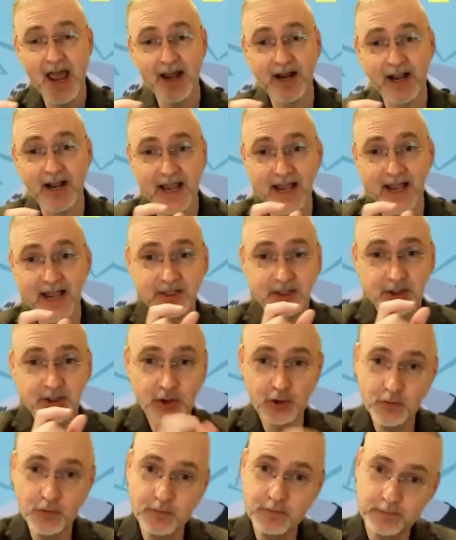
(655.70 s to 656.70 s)
and I had
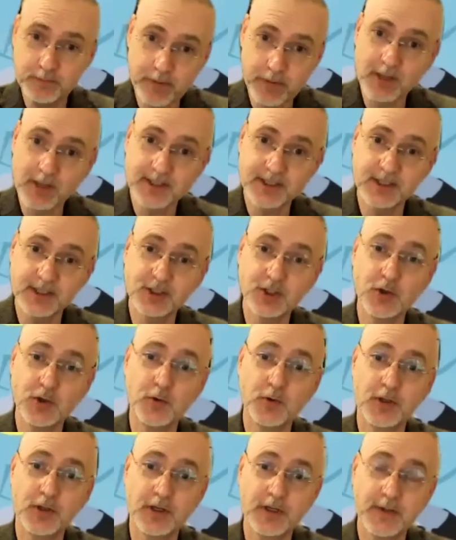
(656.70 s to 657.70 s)
2 bosses
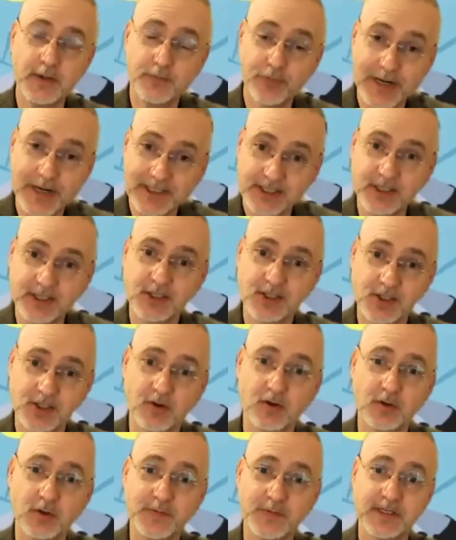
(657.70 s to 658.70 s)
who were the presidents
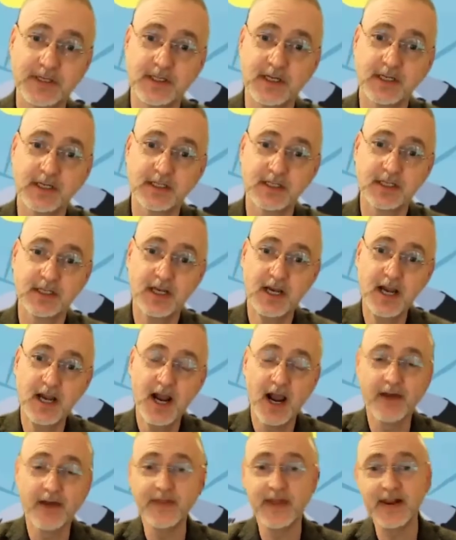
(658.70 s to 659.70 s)
of those businesses.
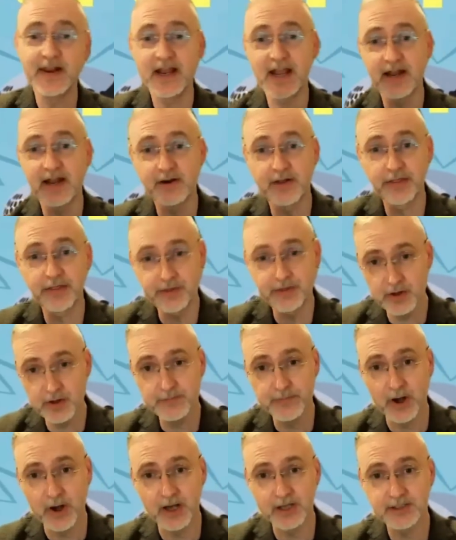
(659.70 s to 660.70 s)
And then I had a
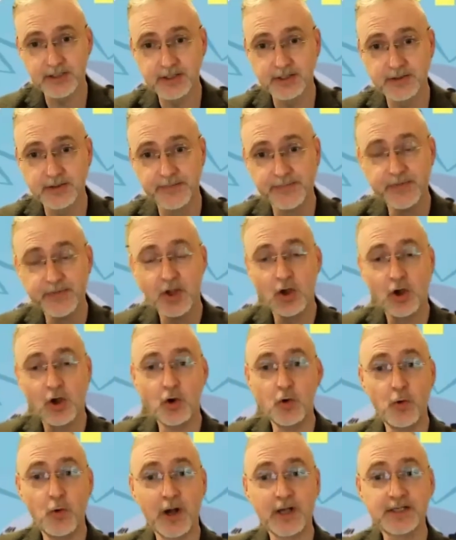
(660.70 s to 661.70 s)
3rd boss
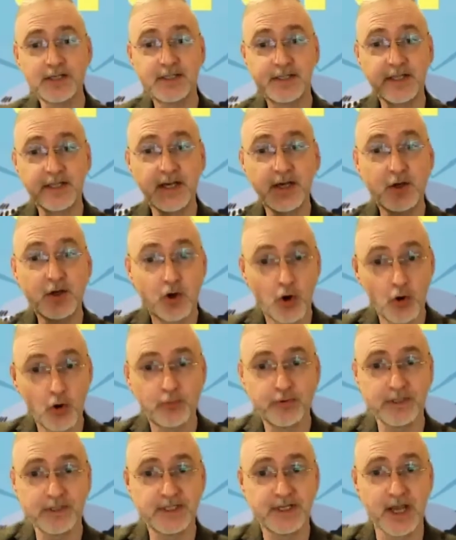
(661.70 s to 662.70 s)
who was the
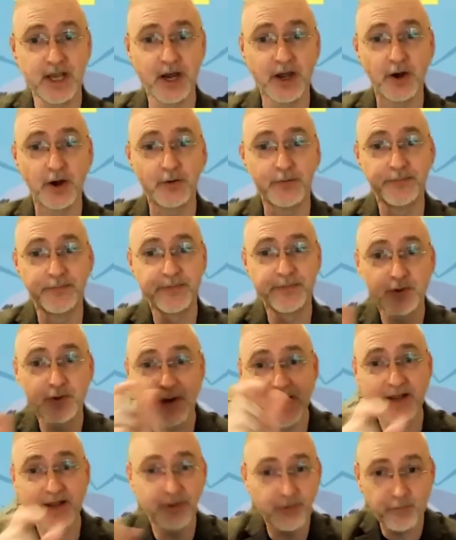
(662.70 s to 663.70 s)
corporate CIO.
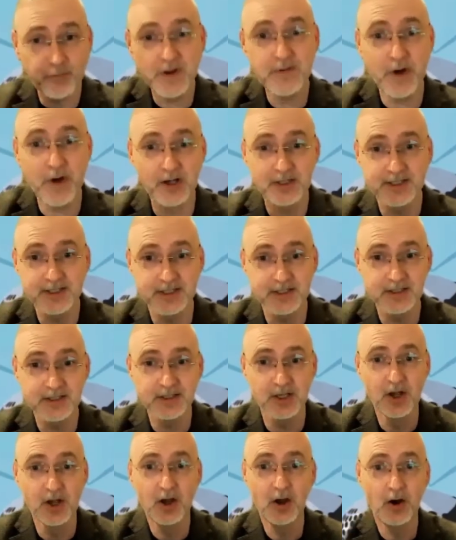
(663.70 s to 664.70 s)
So I had 3
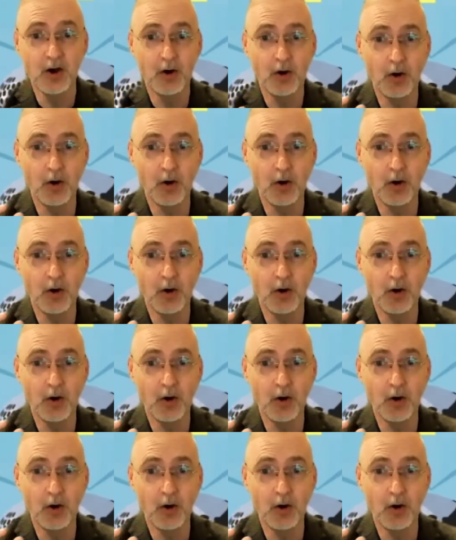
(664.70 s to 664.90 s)
bosses,